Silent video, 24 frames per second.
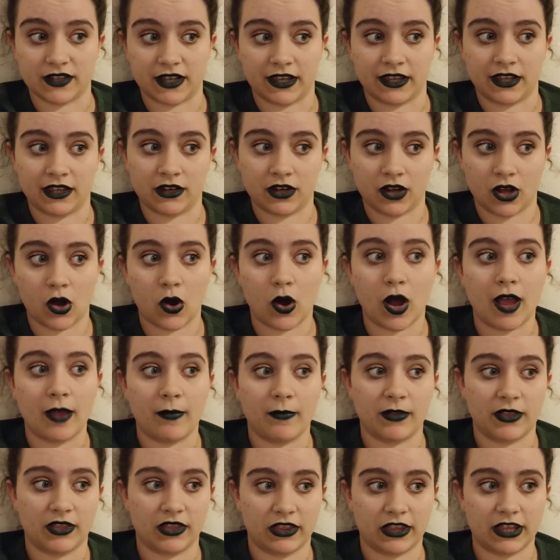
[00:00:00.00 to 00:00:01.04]
like, I've
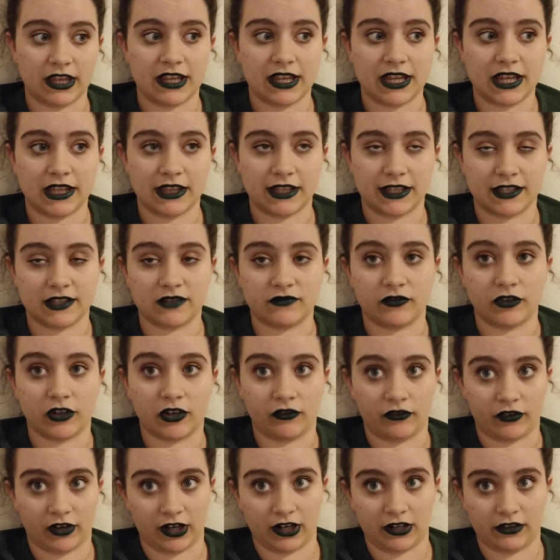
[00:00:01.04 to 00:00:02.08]
been thinking this for a
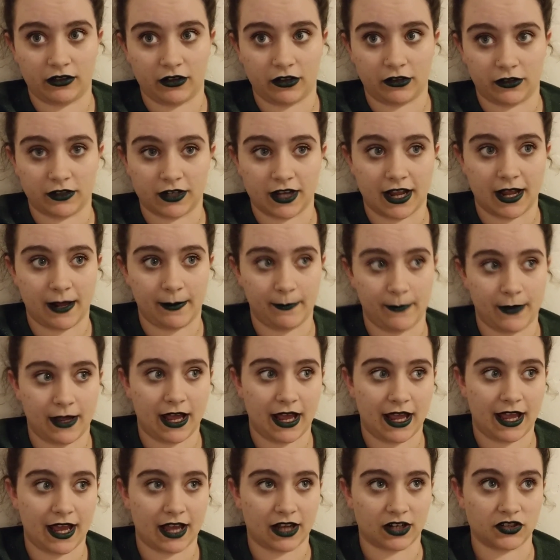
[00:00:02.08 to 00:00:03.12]
very long time.
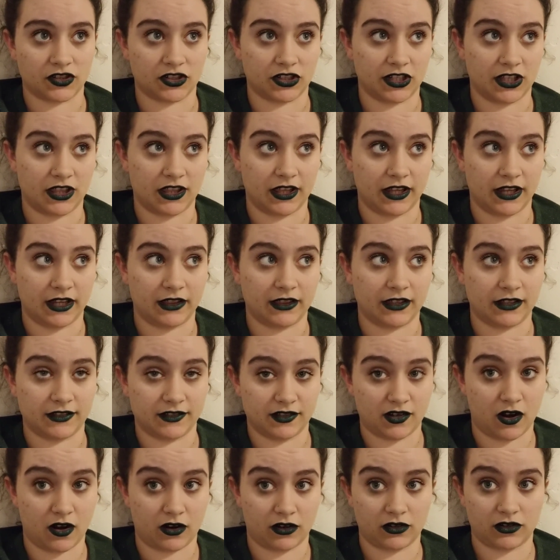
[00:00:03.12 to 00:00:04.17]
I actually think this
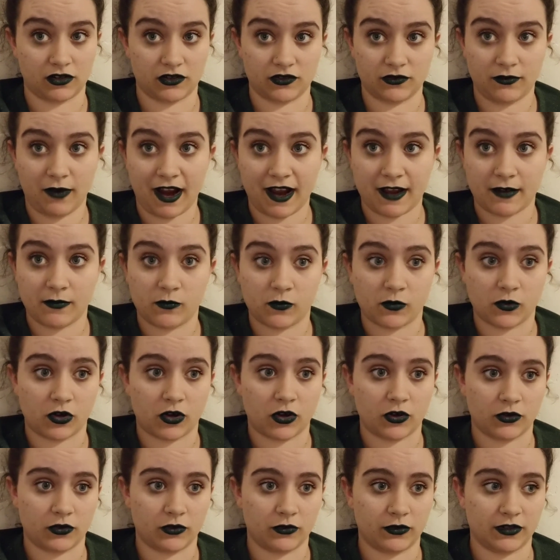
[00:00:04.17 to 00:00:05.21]
doctor's right. We'll
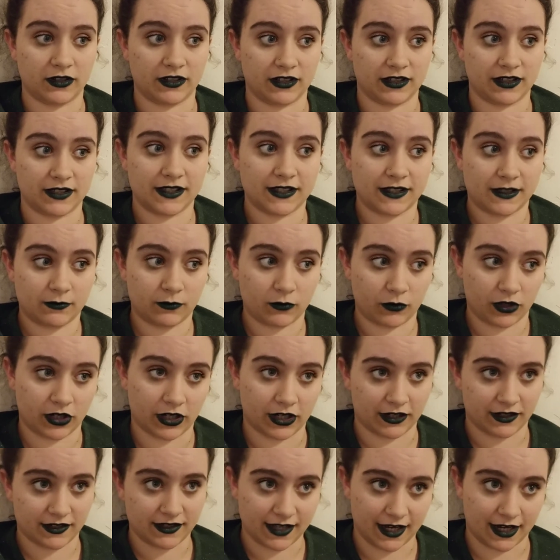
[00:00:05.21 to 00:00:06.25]
get
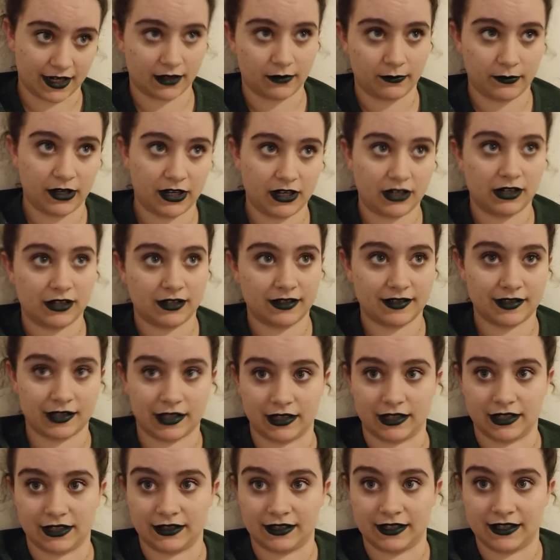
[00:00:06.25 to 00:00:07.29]
a second opinion,
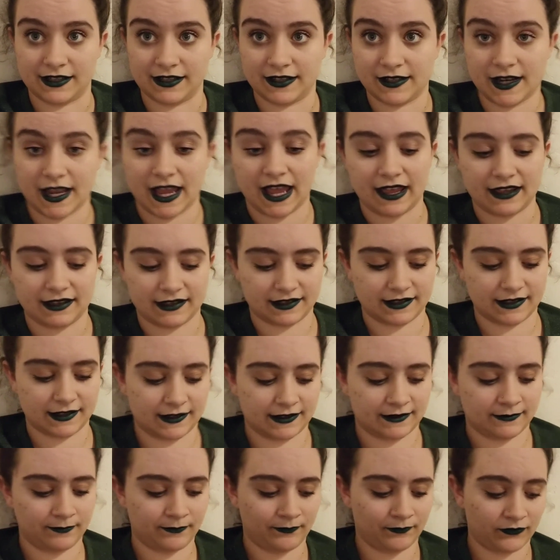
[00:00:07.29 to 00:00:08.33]
send in these tests.